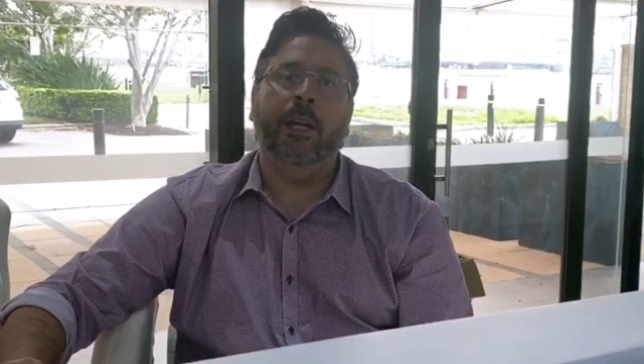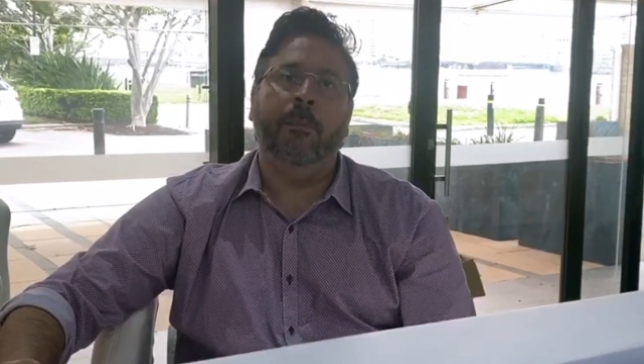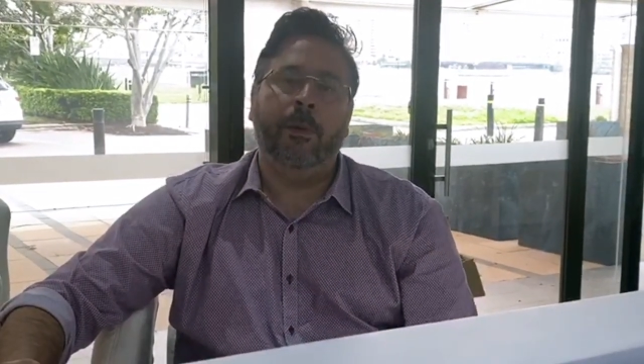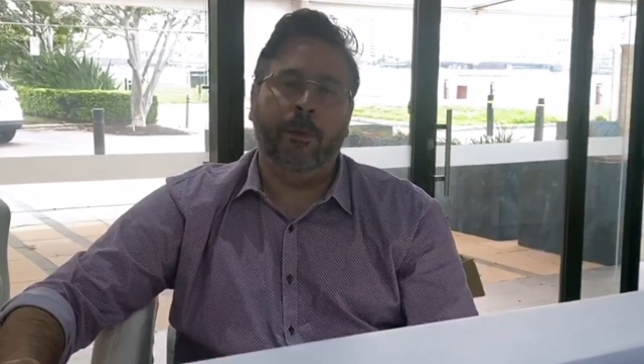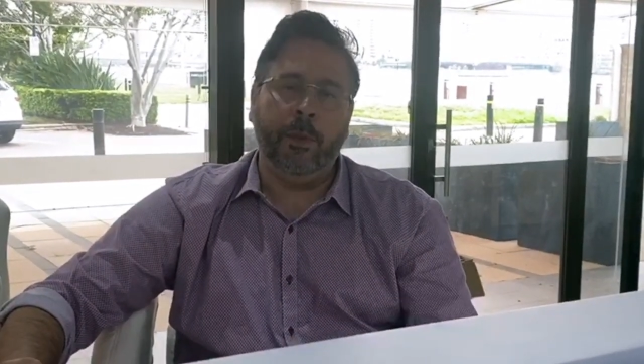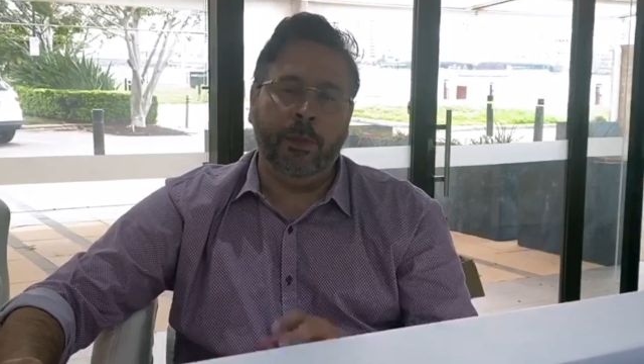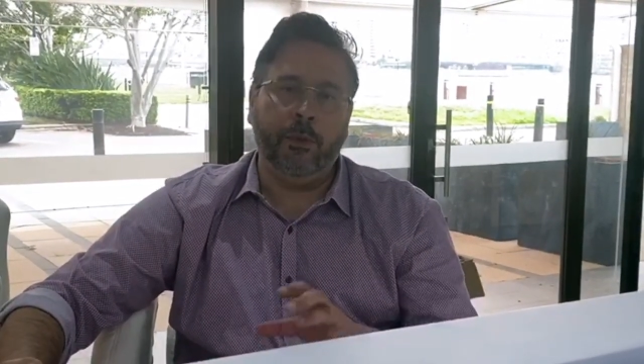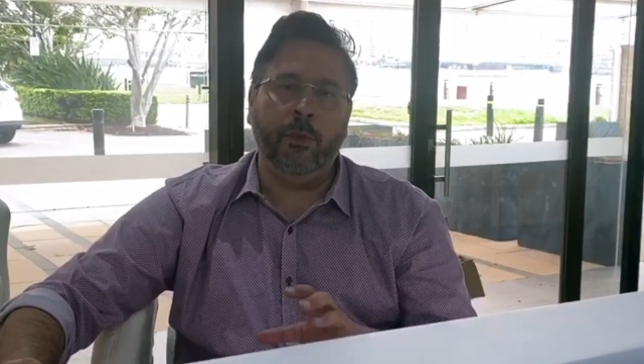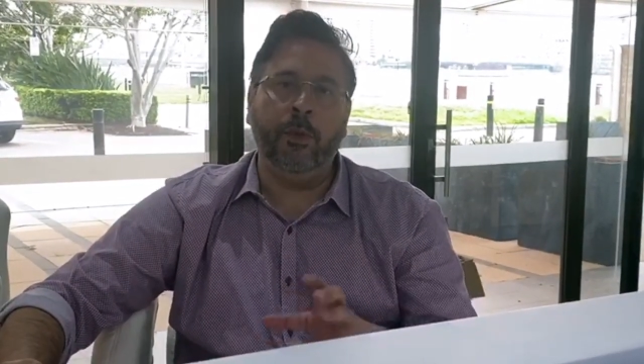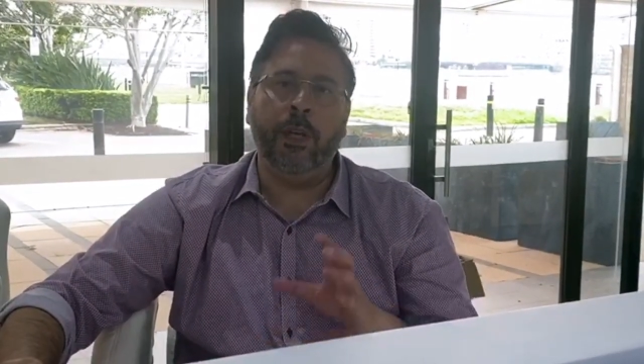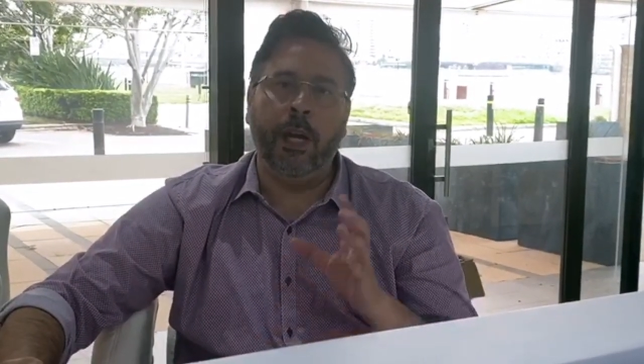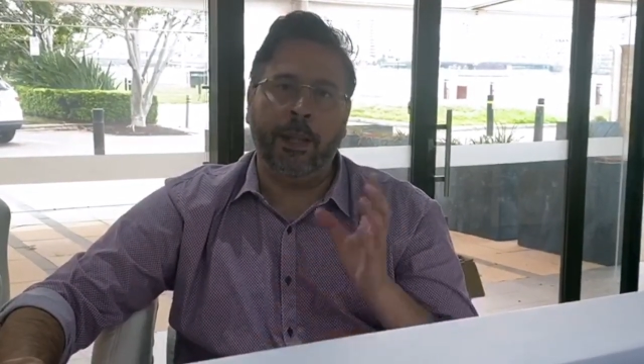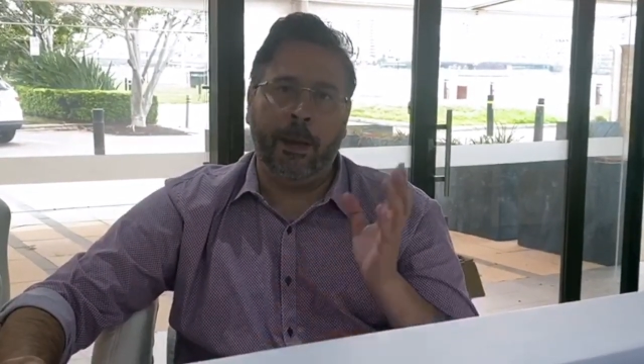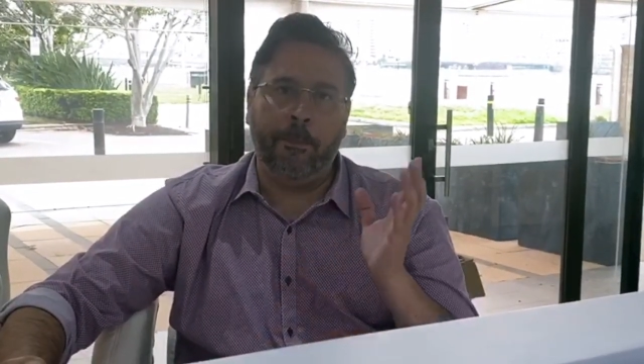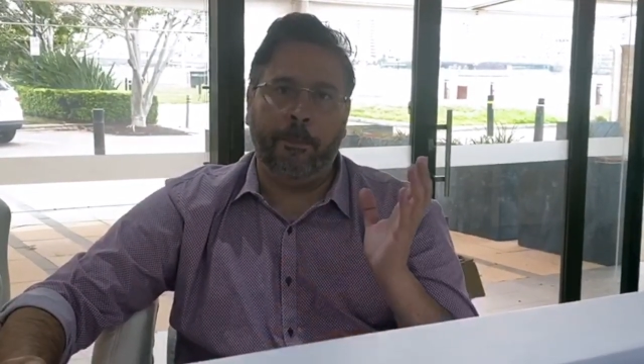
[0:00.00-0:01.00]
but we do
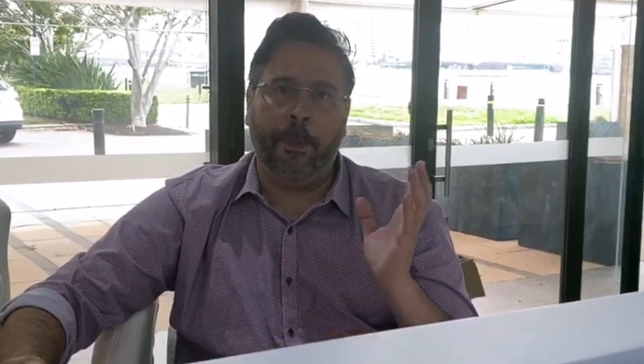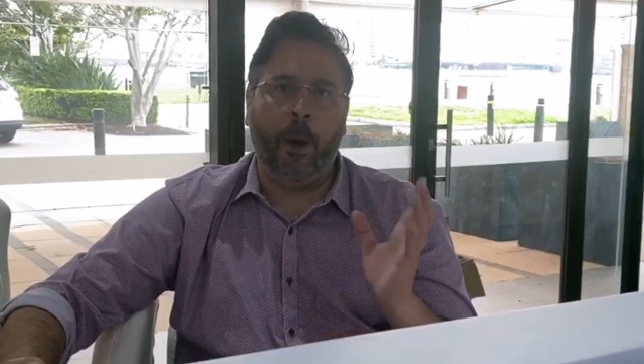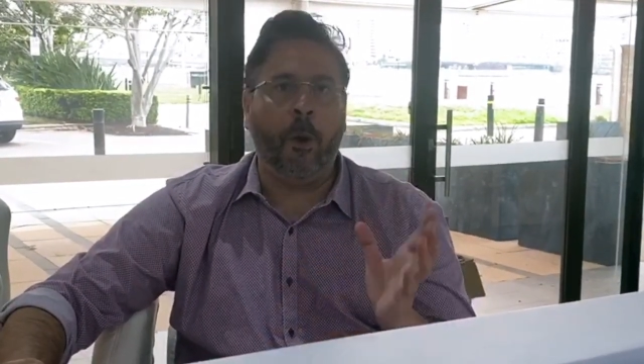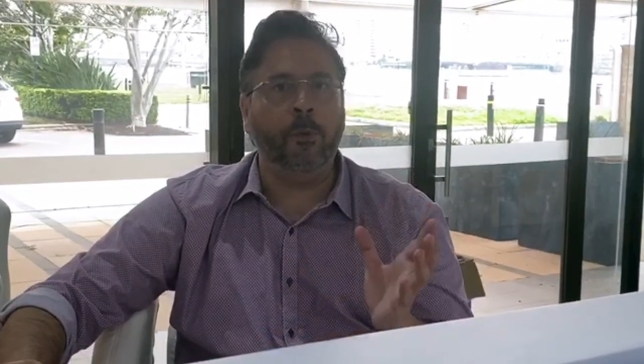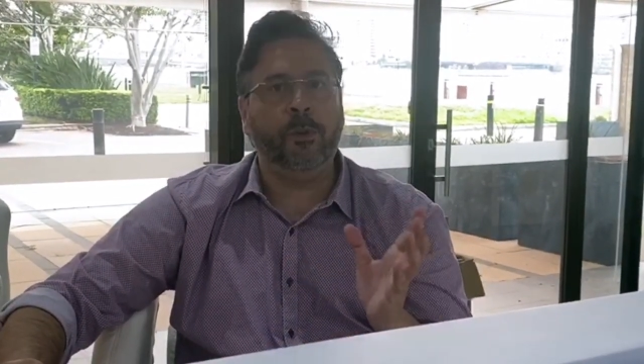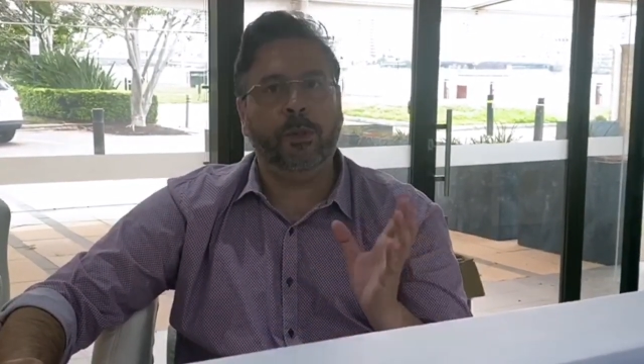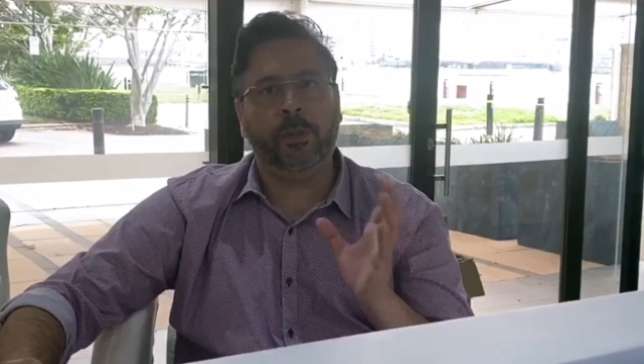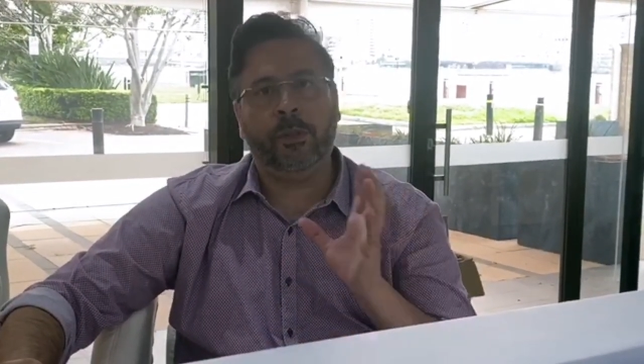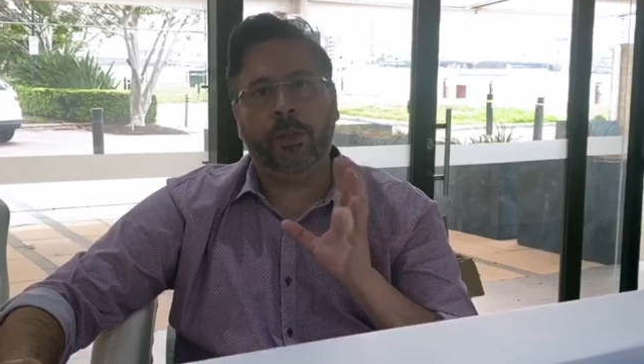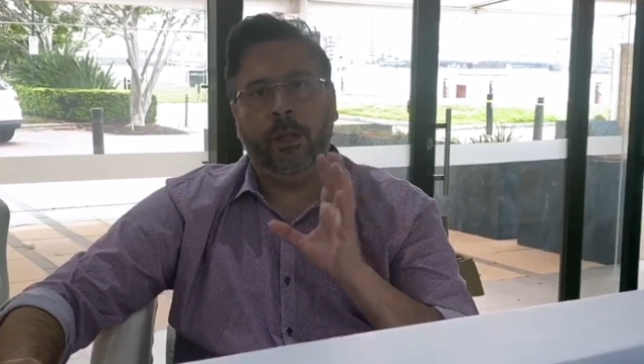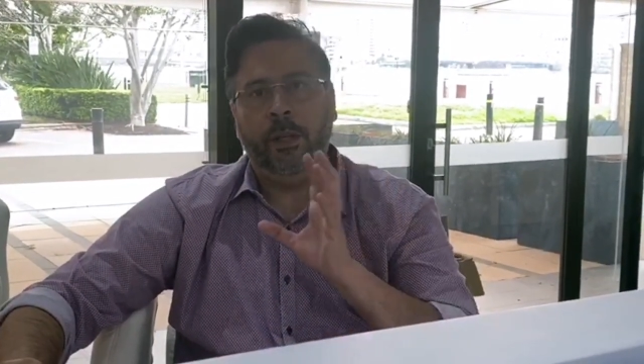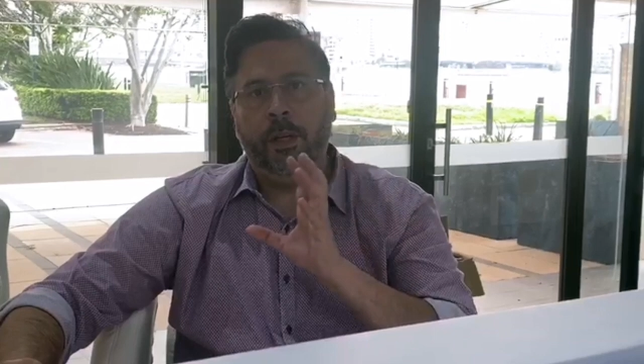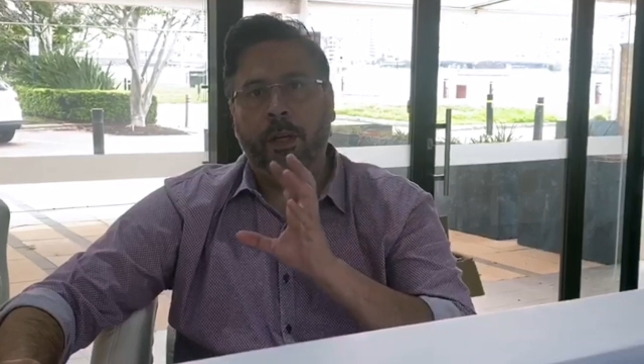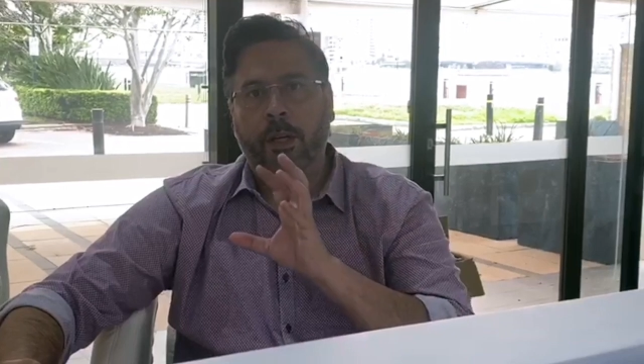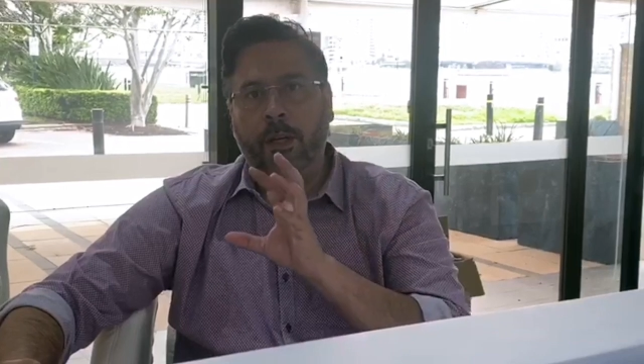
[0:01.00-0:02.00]
know that post
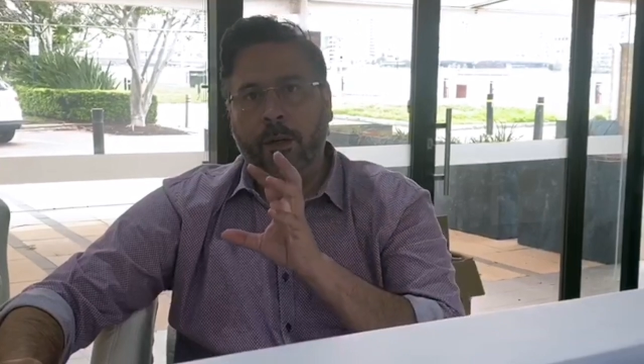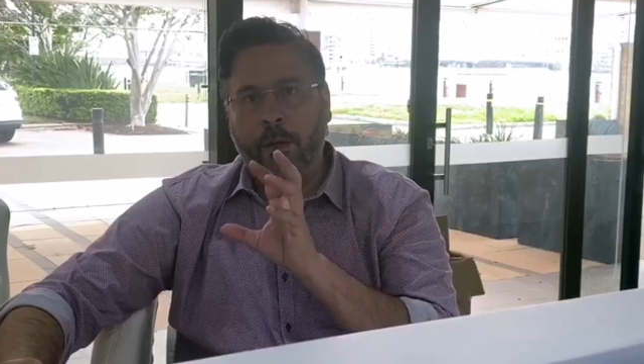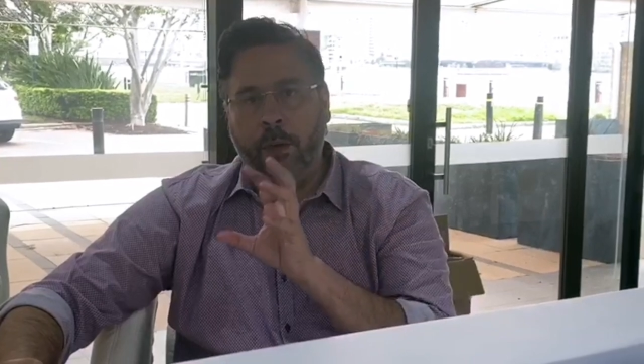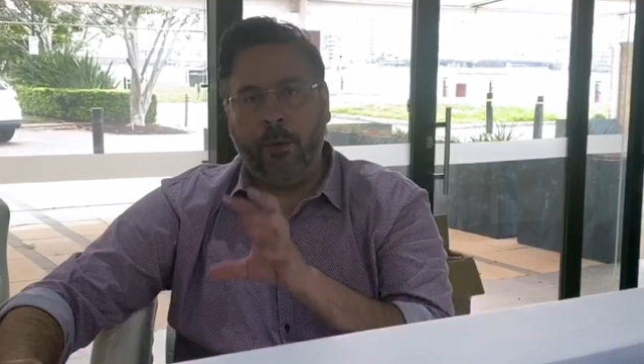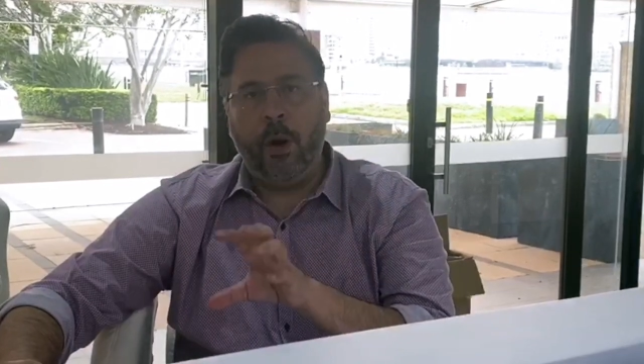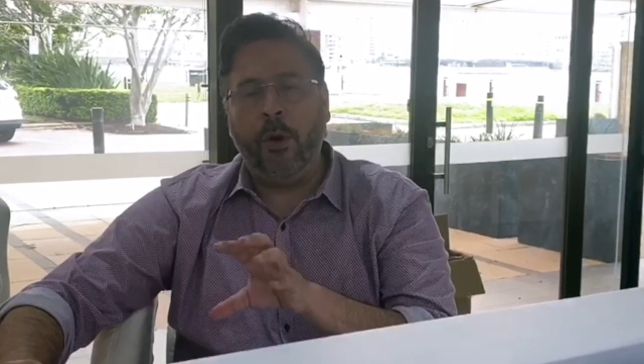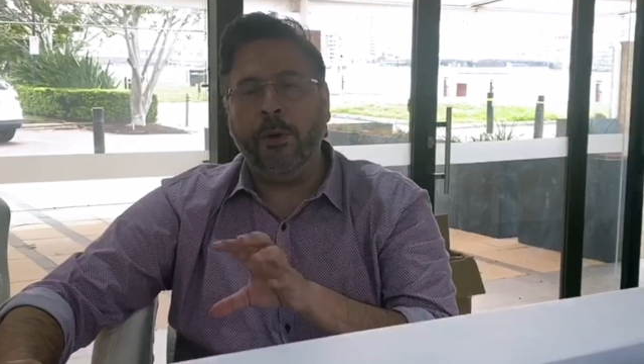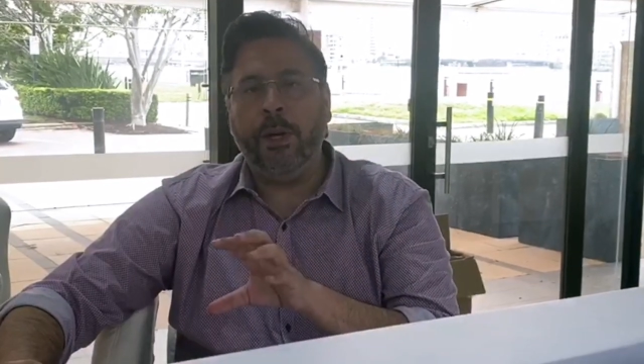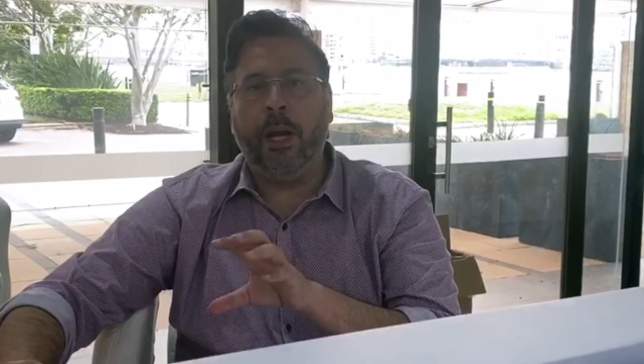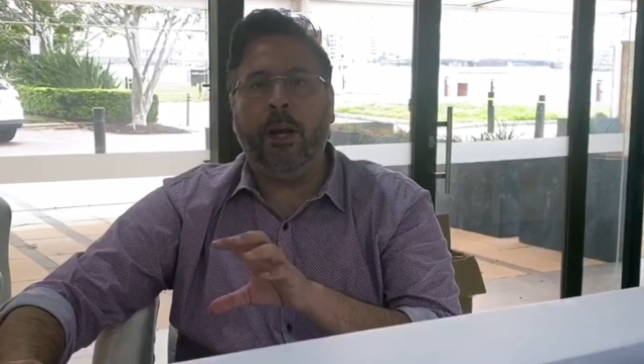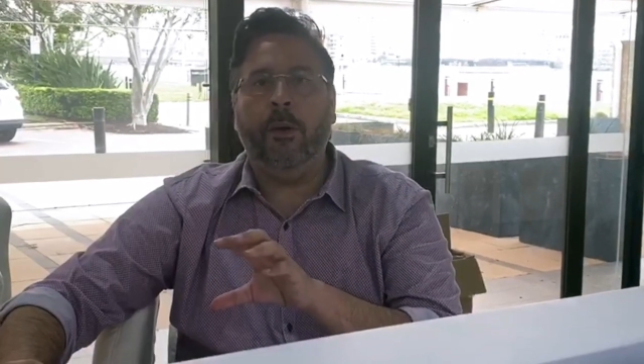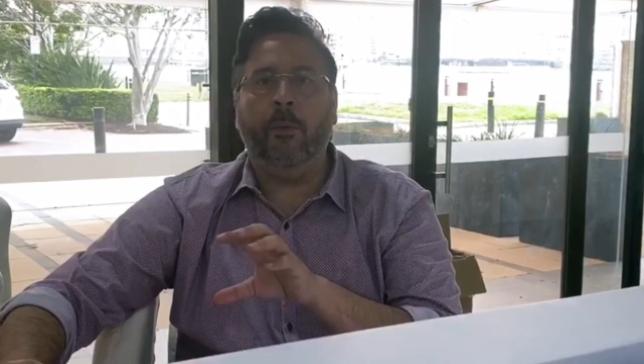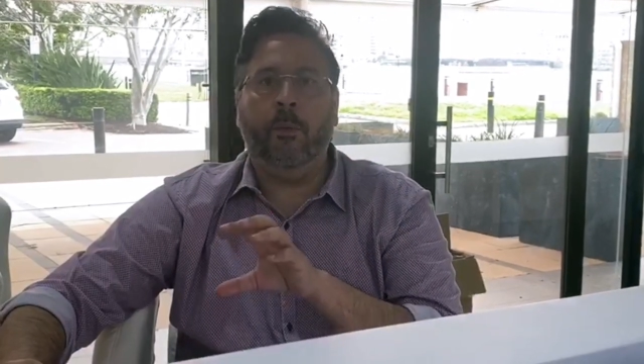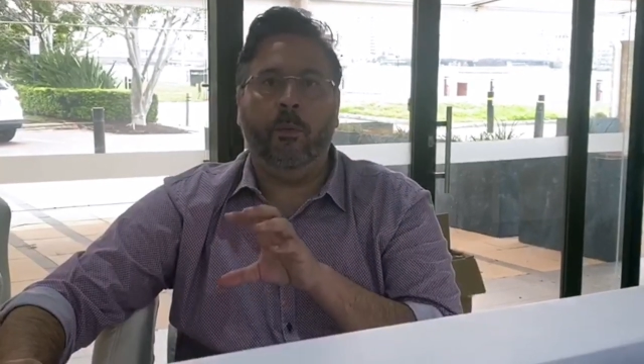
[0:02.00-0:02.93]
Corona,